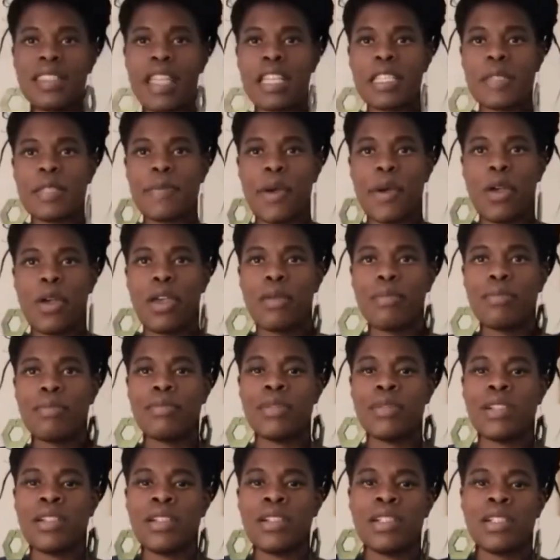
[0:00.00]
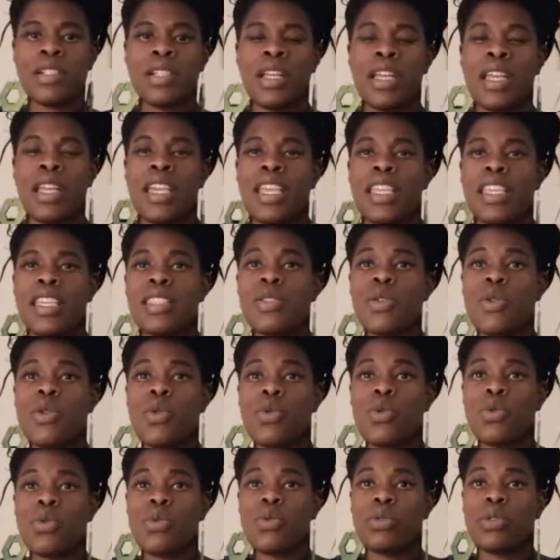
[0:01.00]
this next poem is
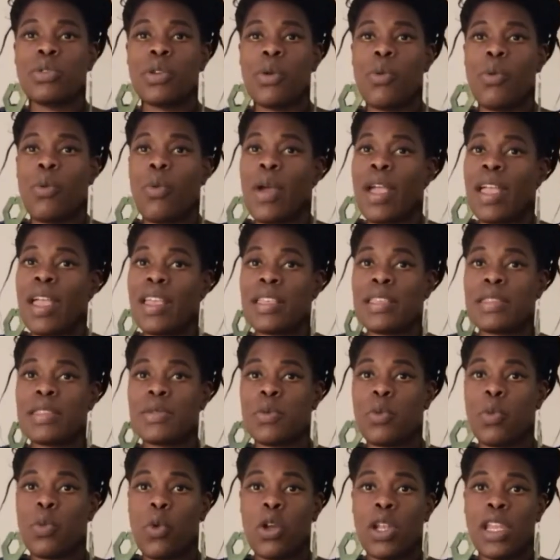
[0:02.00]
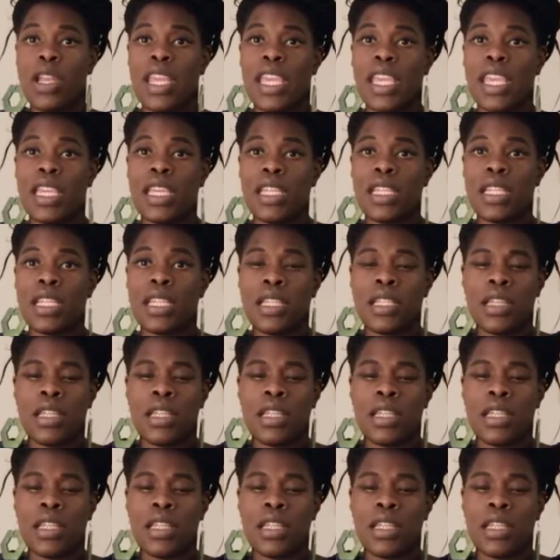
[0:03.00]
called Where's Wally?